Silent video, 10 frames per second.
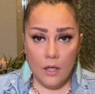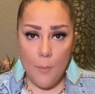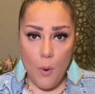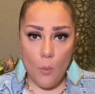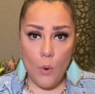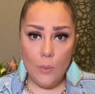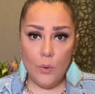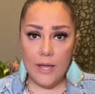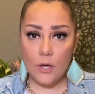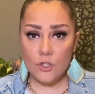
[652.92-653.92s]
But when
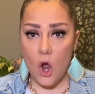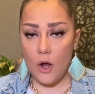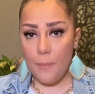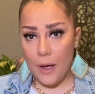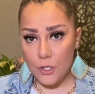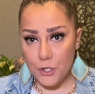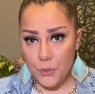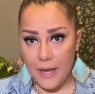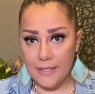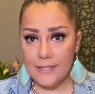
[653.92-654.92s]
we talk about
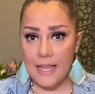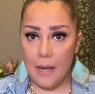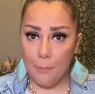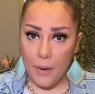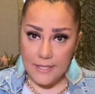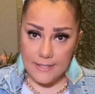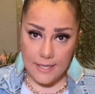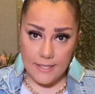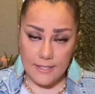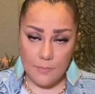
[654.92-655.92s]
trains and
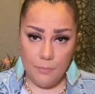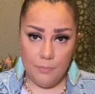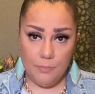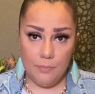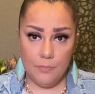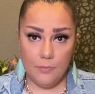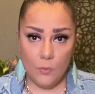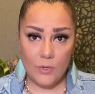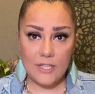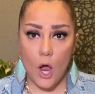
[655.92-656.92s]
buses,
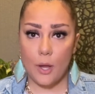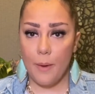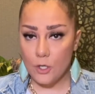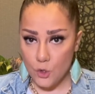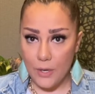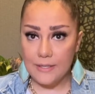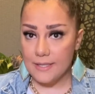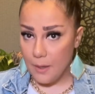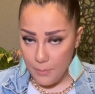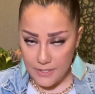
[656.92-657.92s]
we talk about trains
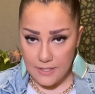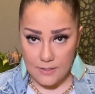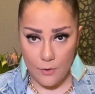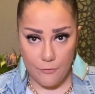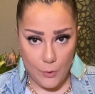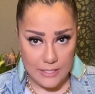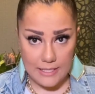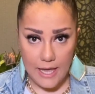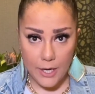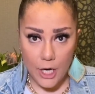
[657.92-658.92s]
and buses, of course,
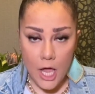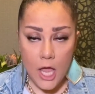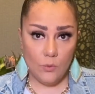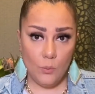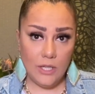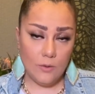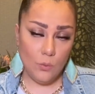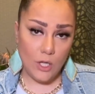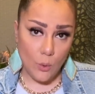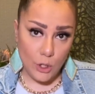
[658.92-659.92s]
later.
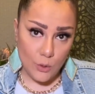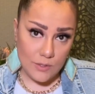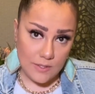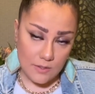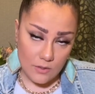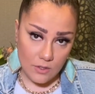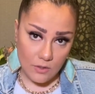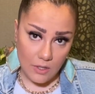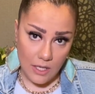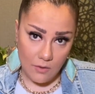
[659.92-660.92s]
We don't use
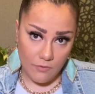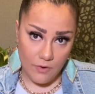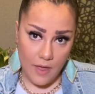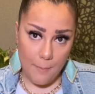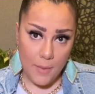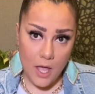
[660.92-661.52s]
in for that